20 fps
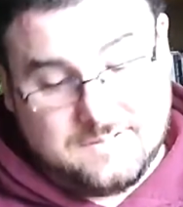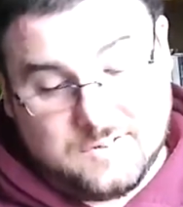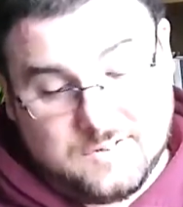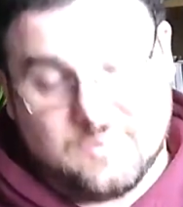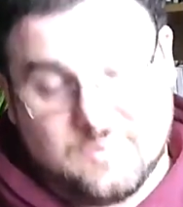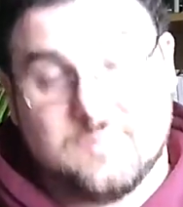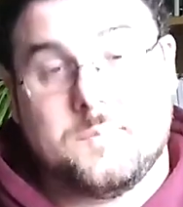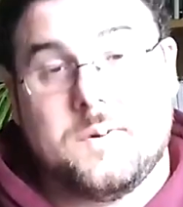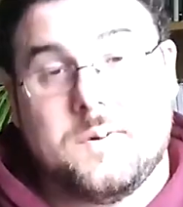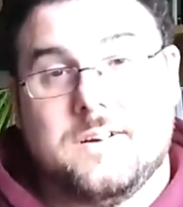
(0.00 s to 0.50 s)

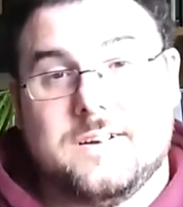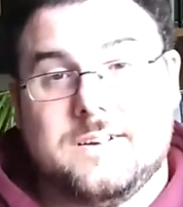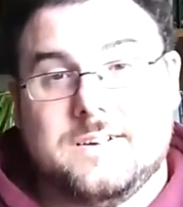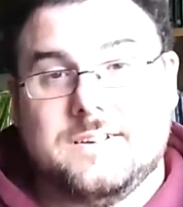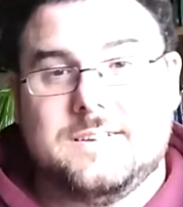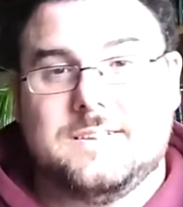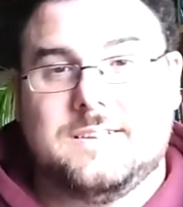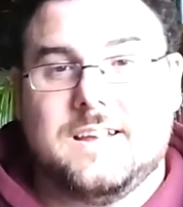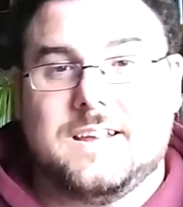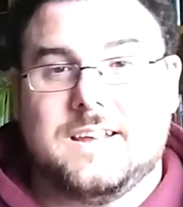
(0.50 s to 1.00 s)
Gaurav
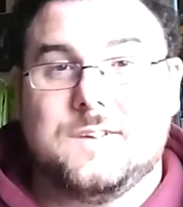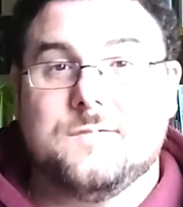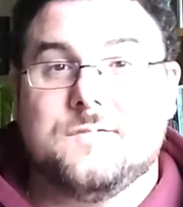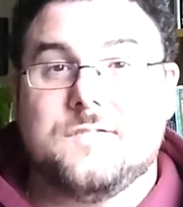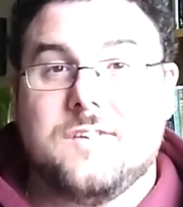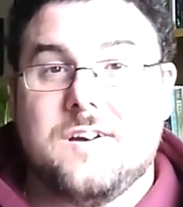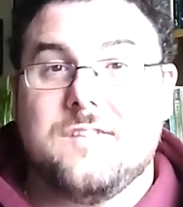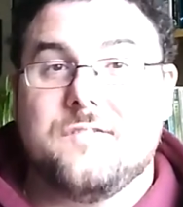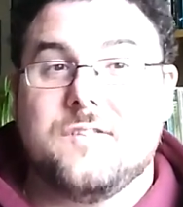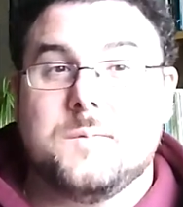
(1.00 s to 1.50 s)
Mahagas, thank you
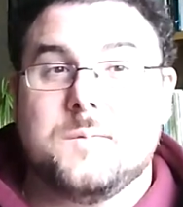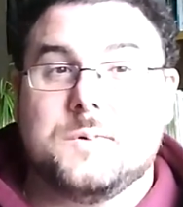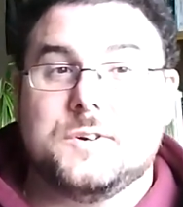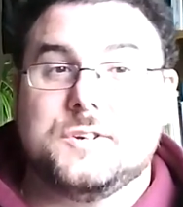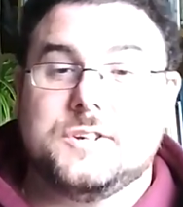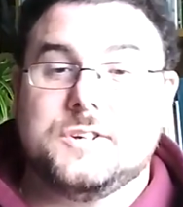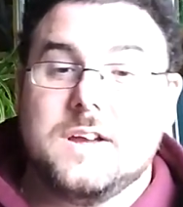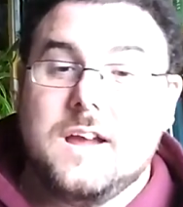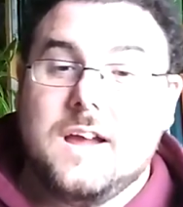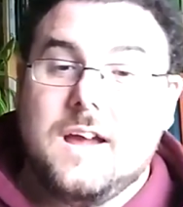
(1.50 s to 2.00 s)
very, very
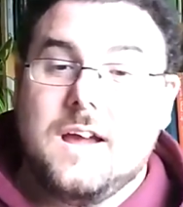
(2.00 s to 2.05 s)
much.